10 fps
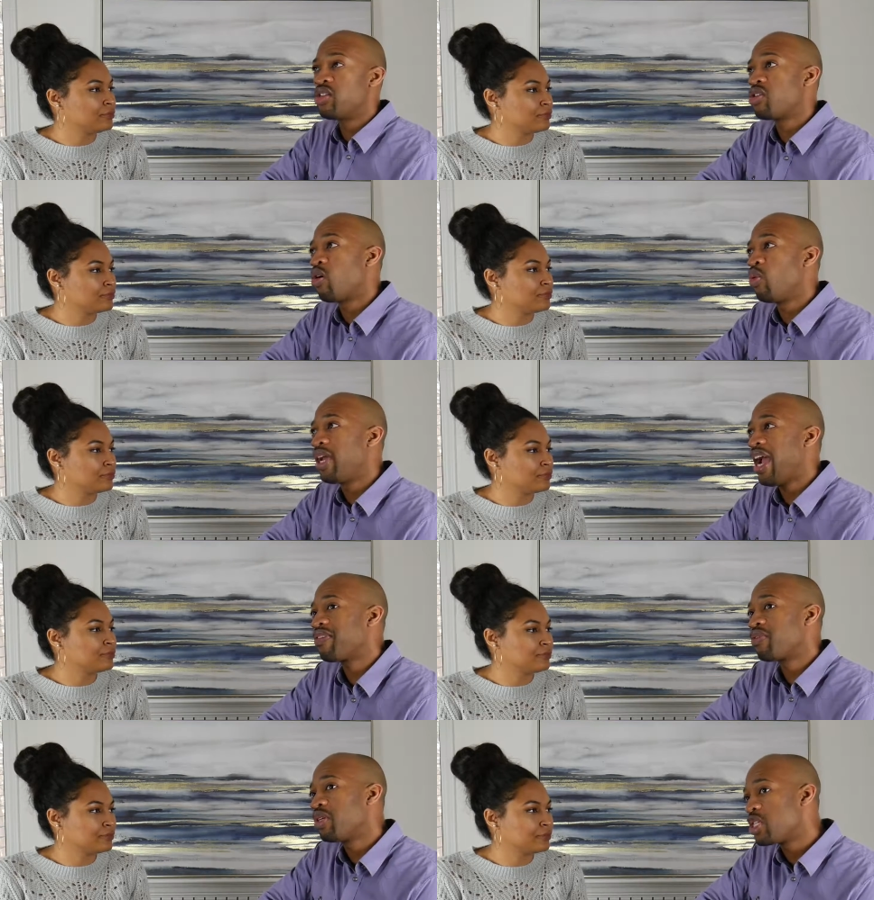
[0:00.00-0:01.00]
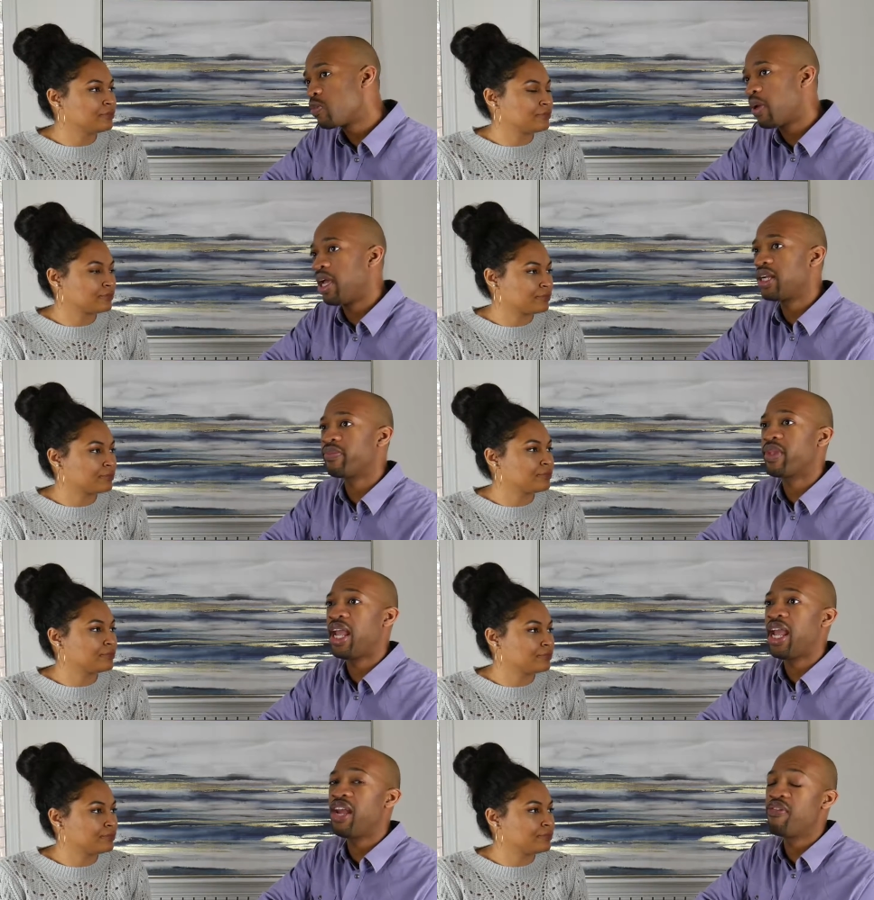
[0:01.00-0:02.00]
Speaker 1: And so we have to respect
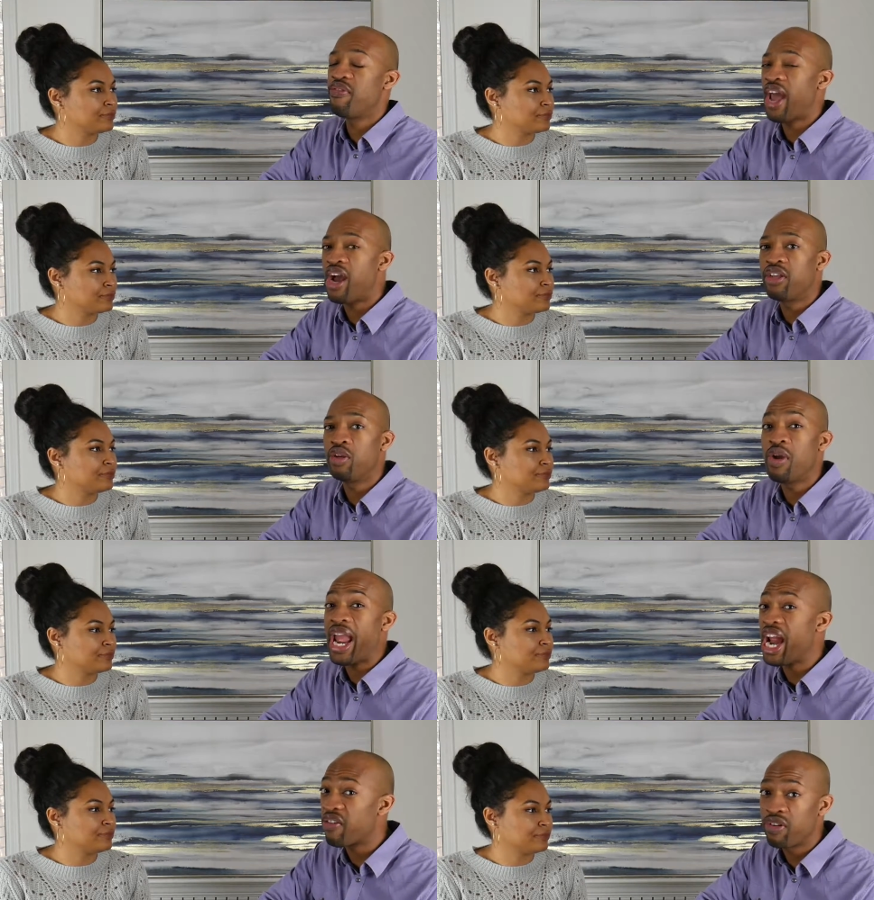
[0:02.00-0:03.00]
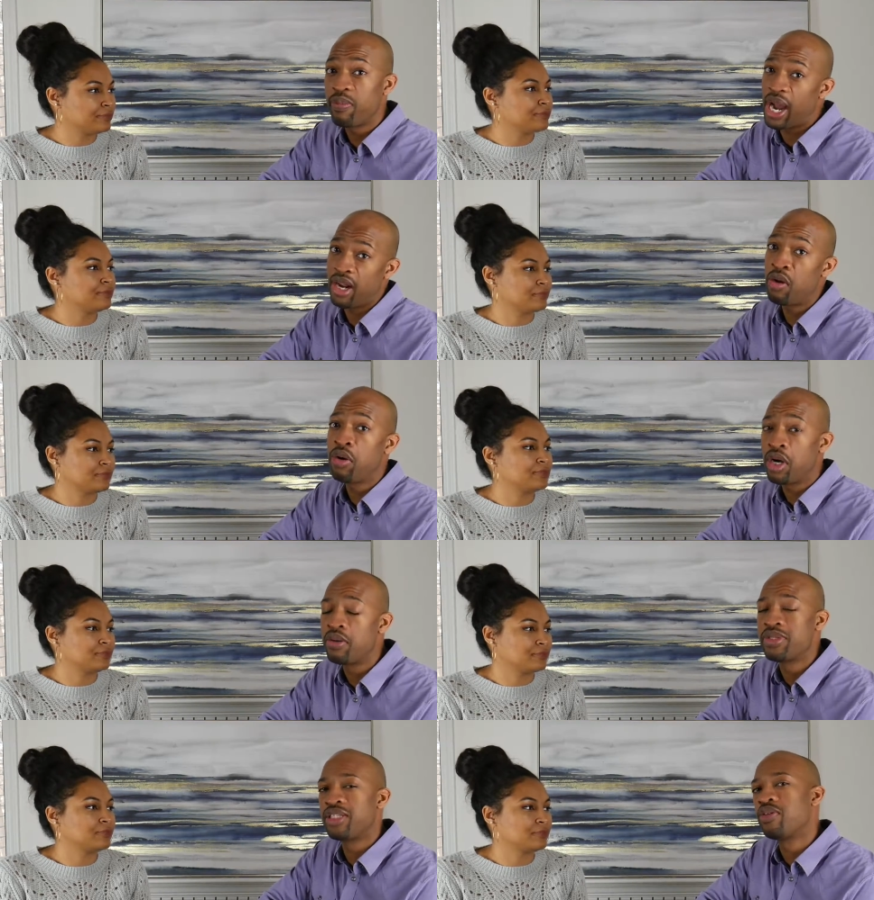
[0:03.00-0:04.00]
and value everybody who
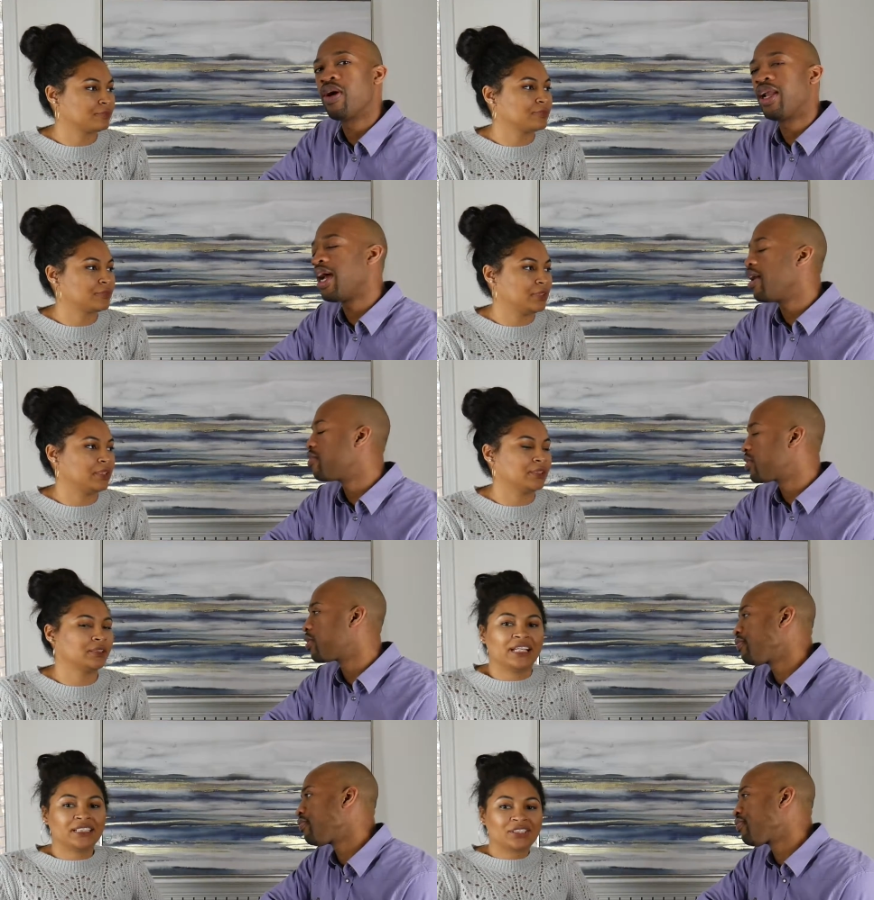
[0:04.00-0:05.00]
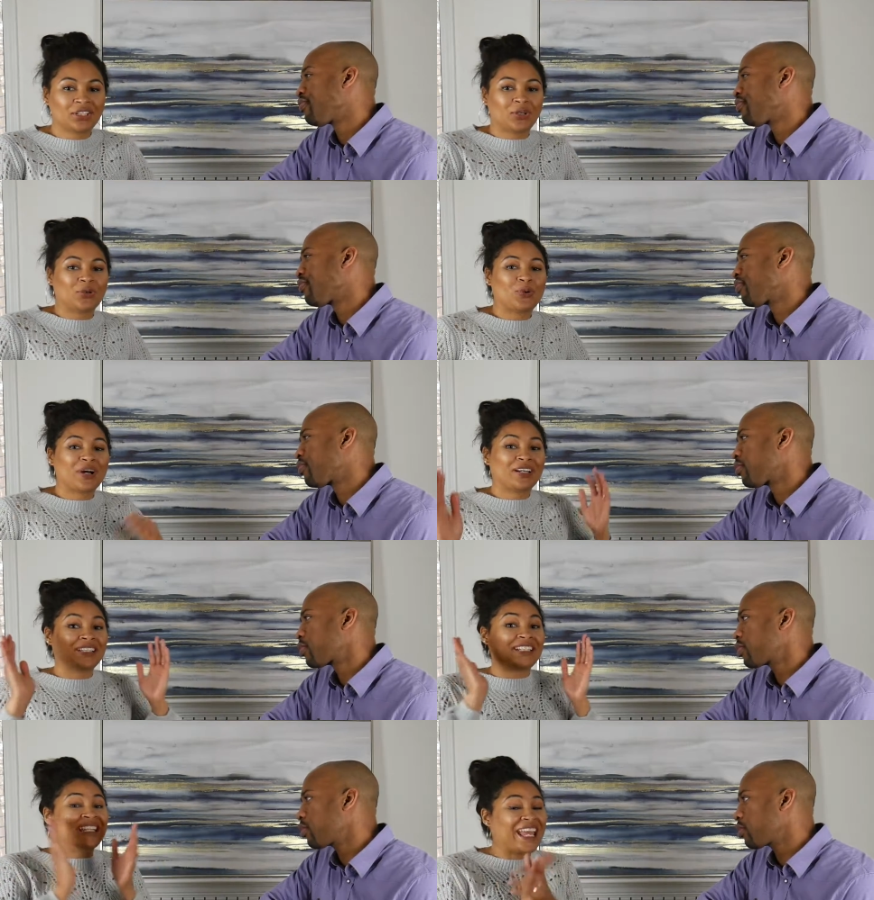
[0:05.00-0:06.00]
comes into our lives.
Speaker 2: Yeah. And so
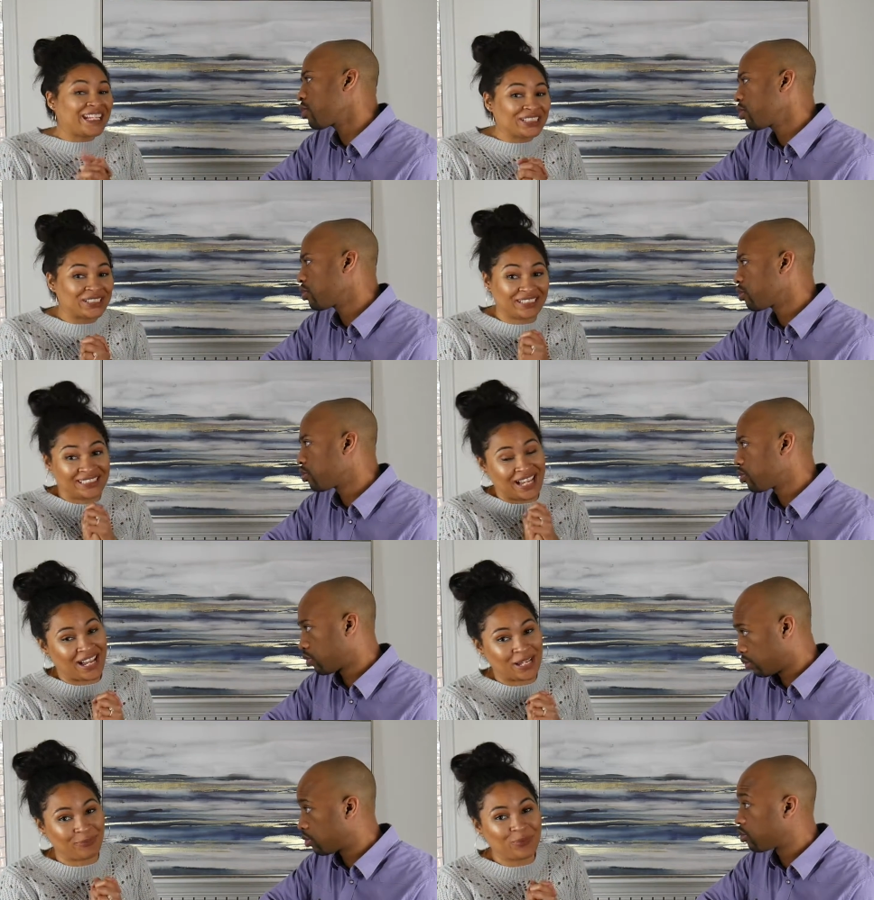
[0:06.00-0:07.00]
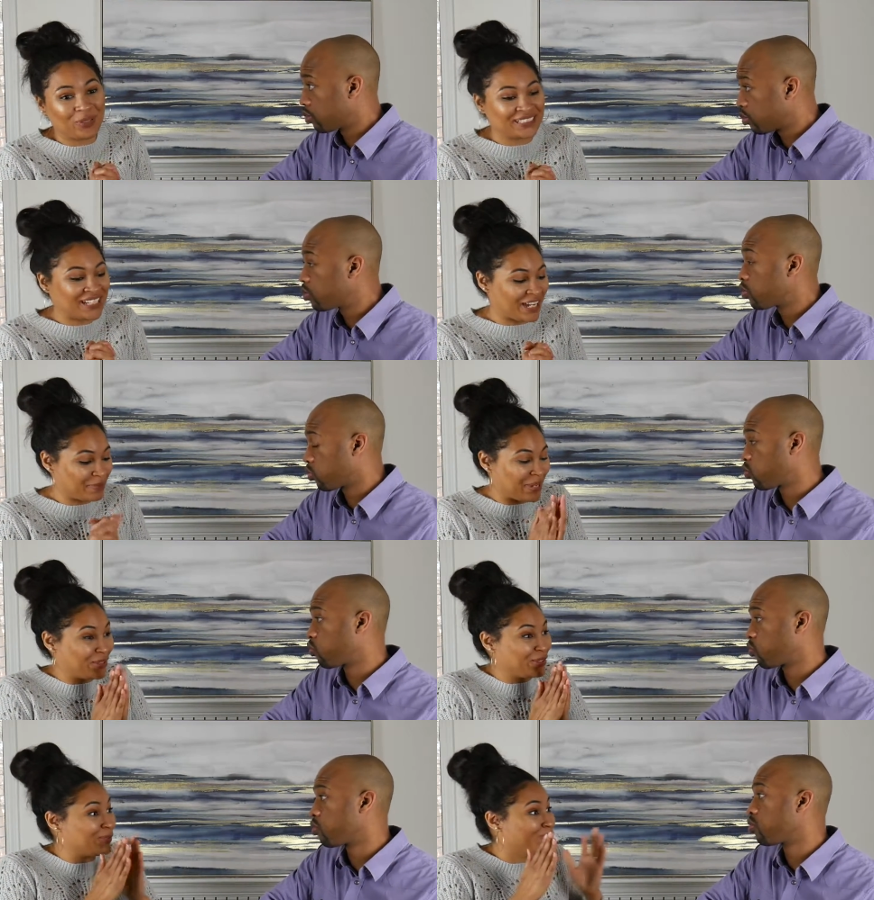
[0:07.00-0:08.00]
Next time, we want to talk
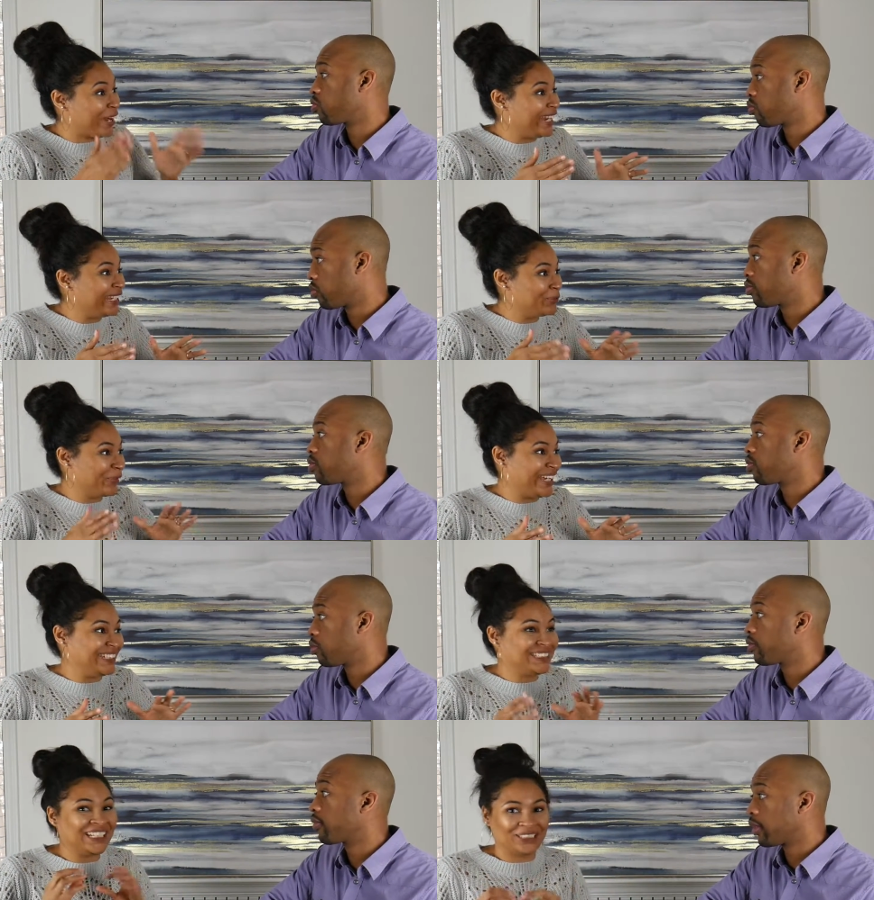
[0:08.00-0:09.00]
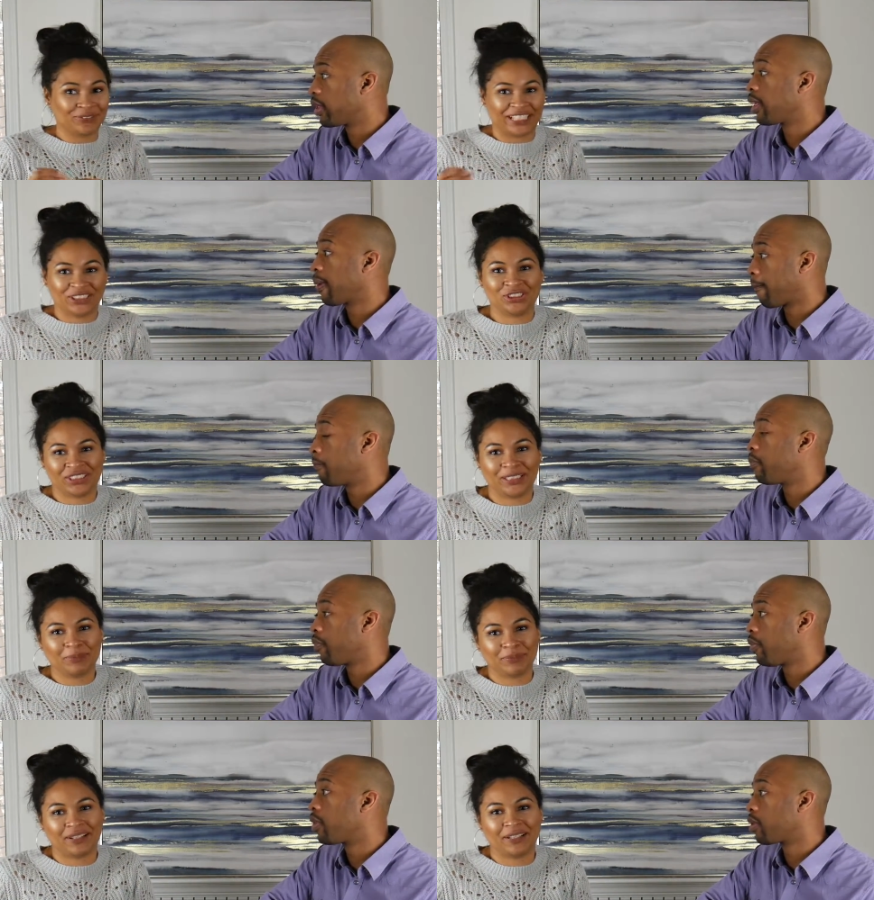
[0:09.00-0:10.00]
about the right way to end a
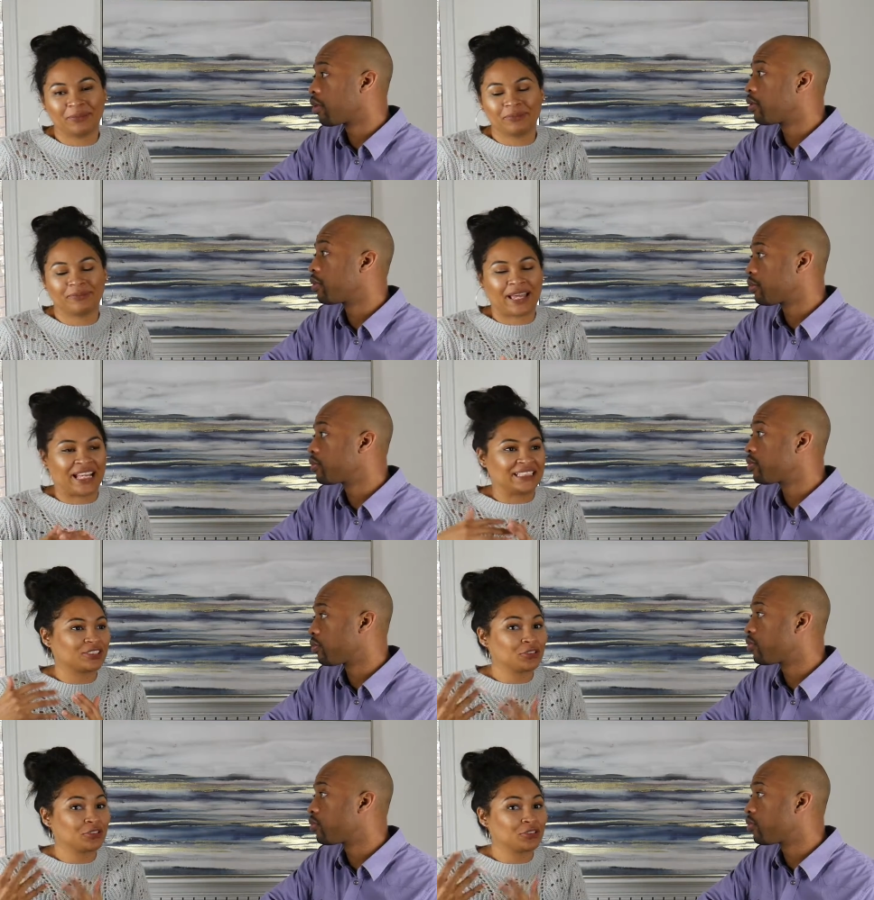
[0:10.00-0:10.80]
relationship um, as